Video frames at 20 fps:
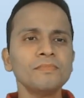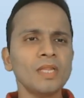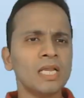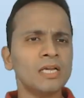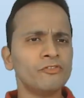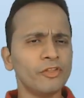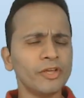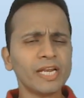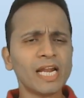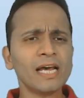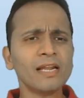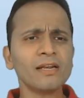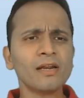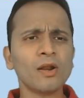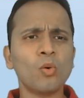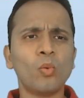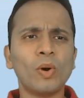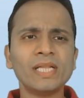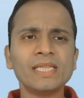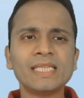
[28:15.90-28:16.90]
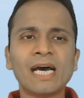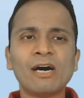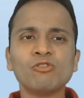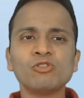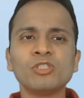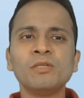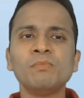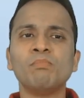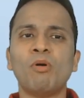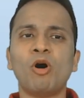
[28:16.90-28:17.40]
There are
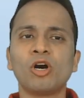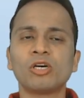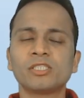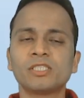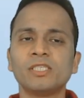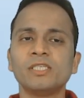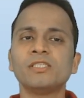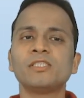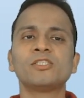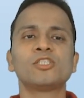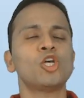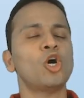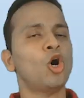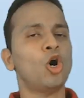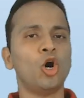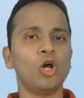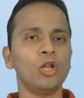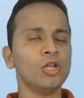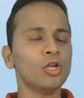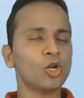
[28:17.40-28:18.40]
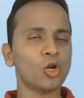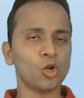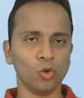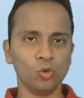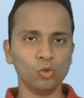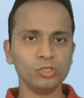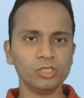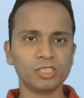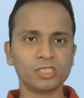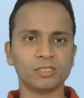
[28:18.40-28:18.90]
1000 boxes all
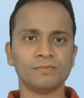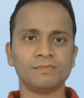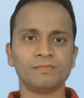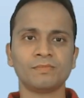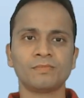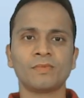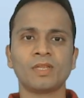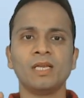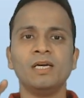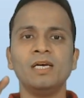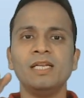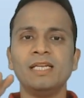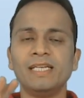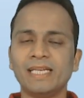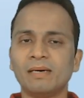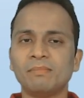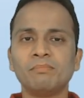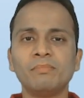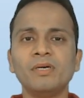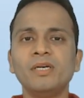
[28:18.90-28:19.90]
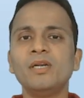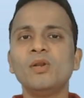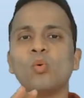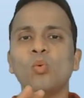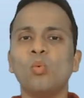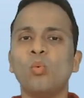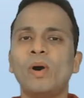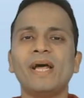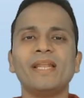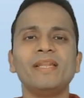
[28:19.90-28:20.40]
closed, numbered
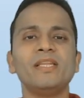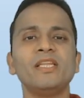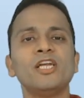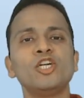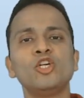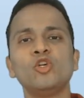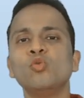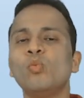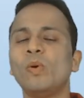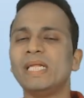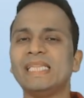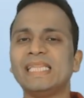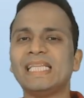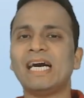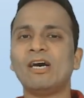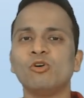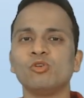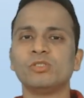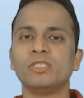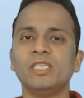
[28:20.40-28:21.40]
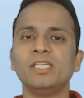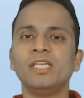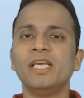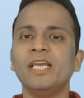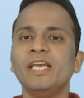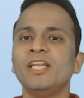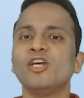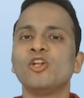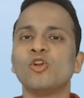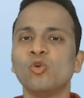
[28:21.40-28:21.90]
1 to 1000
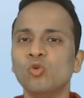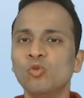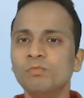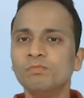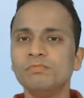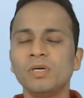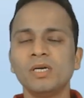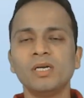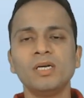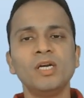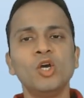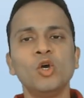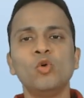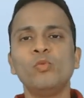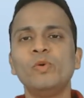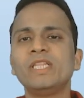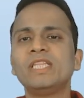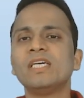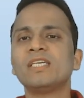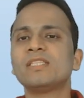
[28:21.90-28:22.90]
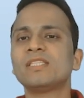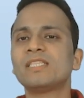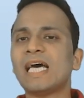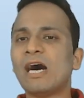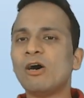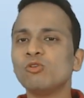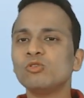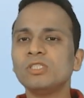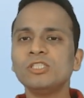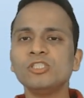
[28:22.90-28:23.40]
in a room with
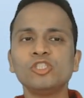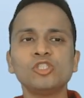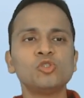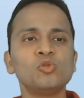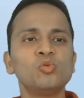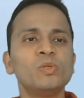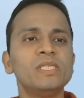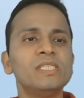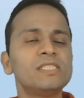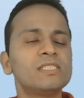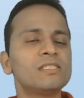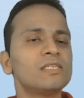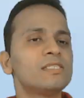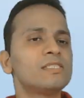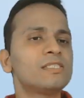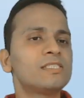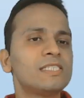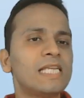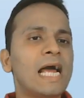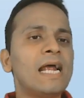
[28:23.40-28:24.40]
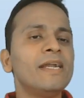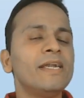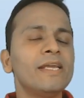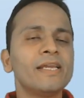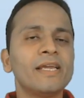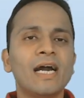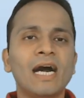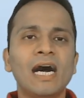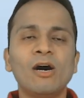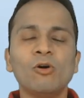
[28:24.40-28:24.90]
1000 students
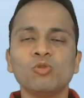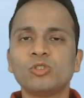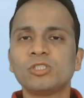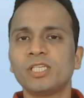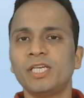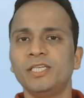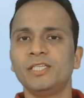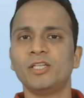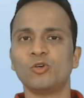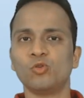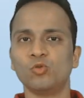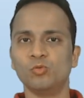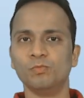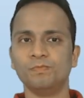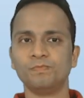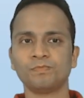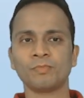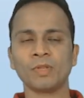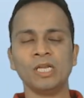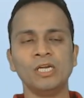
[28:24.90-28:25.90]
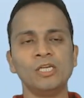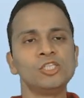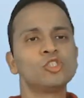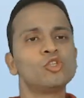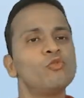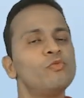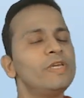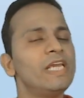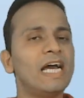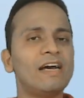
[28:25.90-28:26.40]
standing outside the room. So
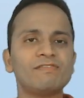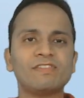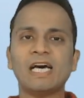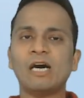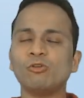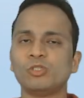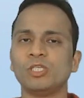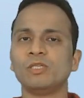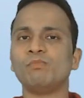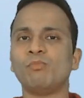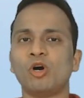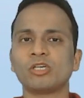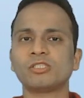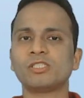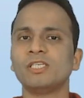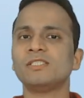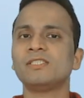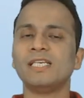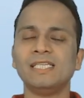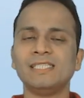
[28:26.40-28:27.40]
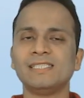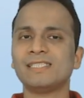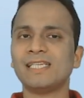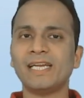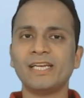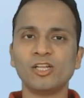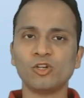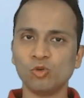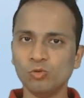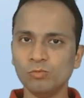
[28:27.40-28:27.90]
we have 1000 boxes inside
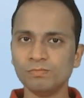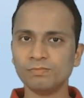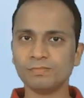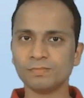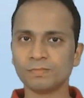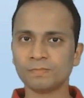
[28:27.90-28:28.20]
a room.